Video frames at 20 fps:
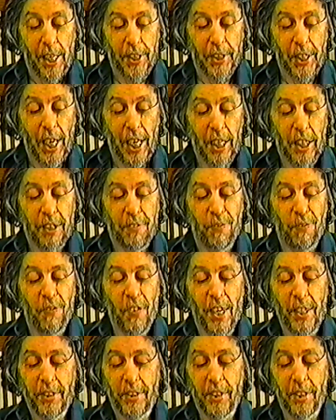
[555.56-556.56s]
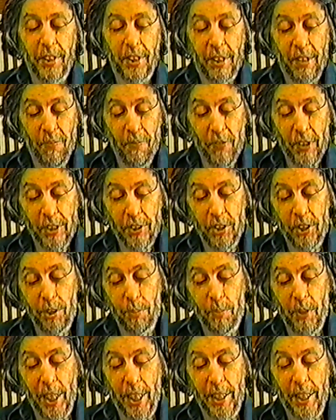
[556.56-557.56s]
as Alex fucked in a
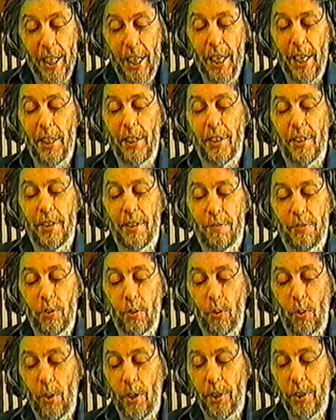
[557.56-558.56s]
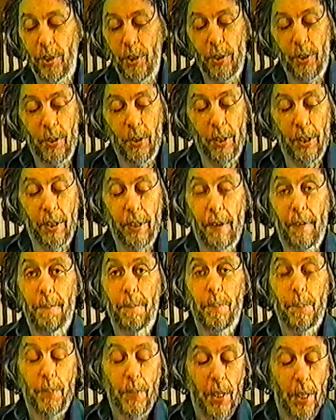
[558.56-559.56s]
convincing manner Helen of Troy, New York.
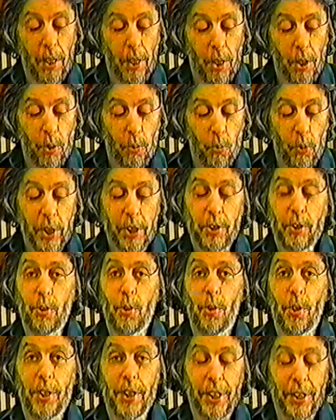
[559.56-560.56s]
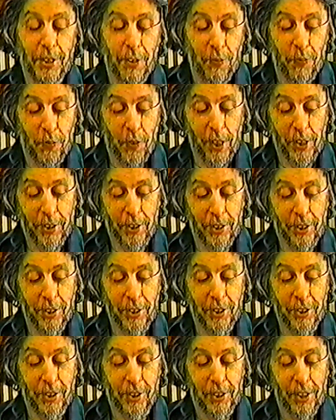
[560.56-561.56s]
Rick Tawney, the
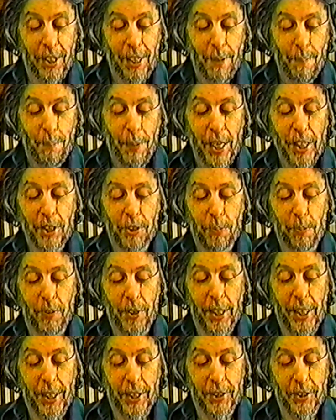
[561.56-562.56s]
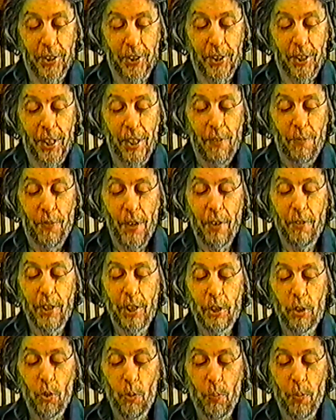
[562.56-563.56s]
Fugs' bass player's
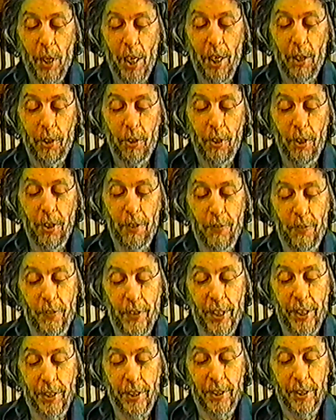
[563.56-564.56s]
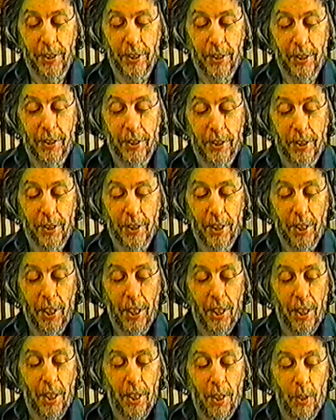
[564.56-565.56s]
very nubile girlfriend,
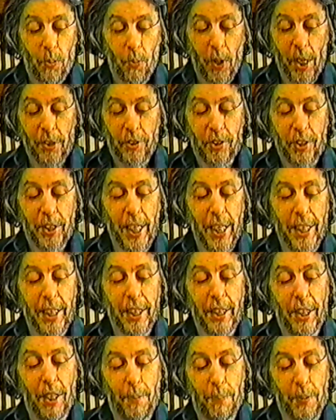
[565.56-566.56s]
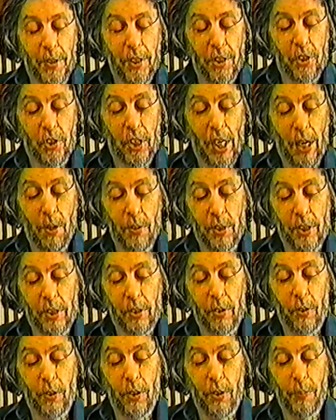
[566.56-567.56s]
while standing up in the shower
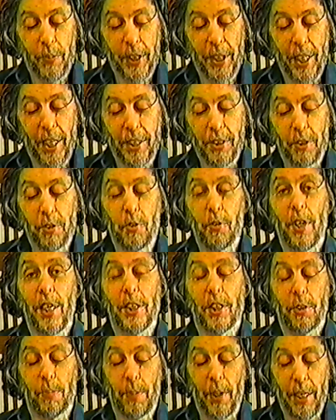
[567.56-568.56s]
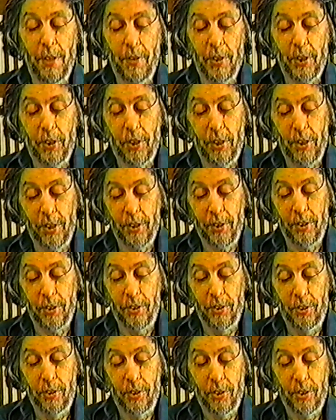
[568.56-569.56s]
stall behind the transparent
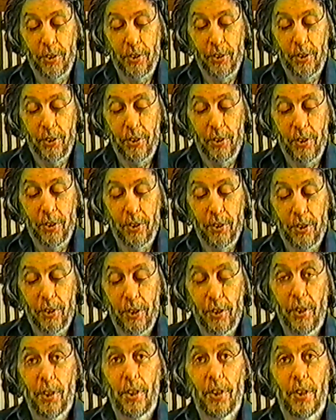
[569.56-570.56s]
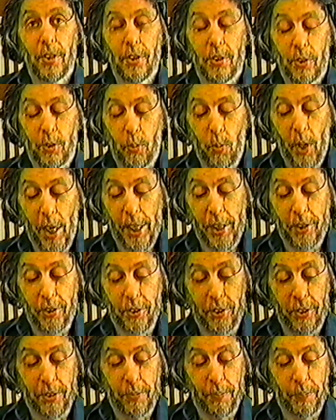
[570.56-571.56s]
curtains. Twice.